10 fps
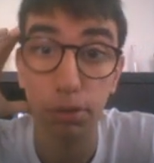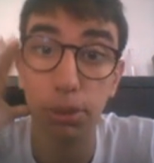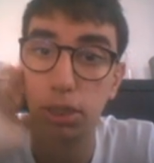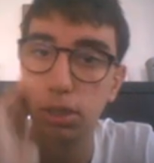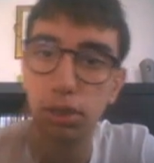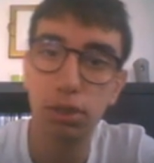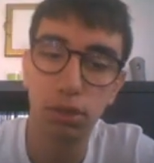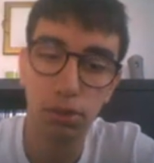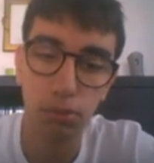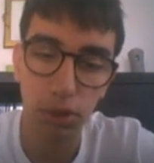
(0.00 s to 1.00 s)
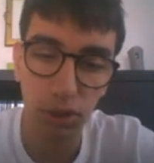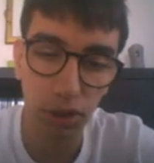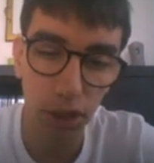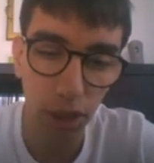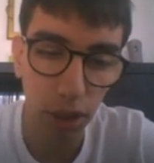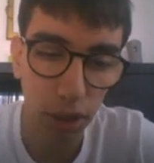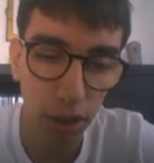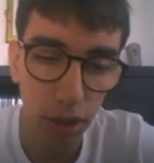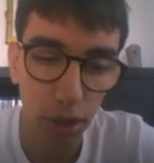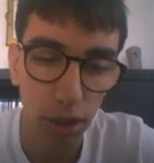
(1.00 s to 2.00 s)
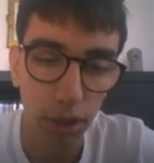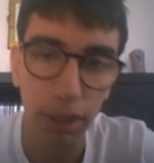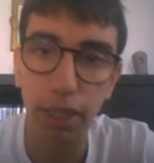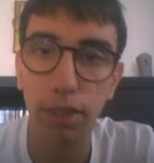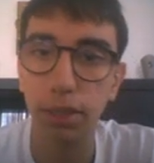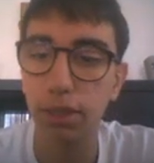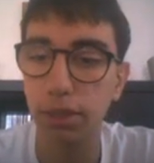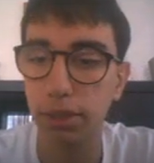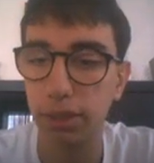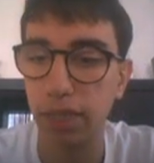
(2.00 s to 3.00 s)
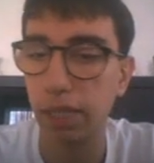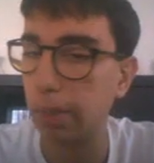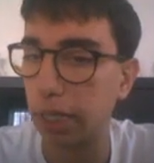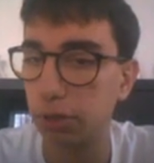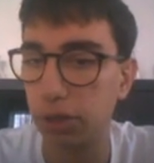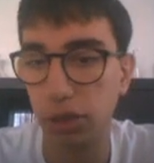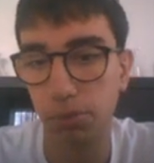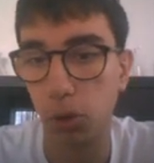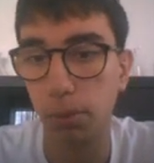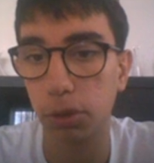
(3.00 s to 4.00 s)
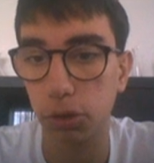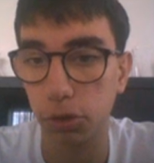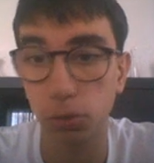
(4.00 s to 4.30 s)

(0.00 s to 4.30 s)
To be honest, we'll see. The game accuracy is probably also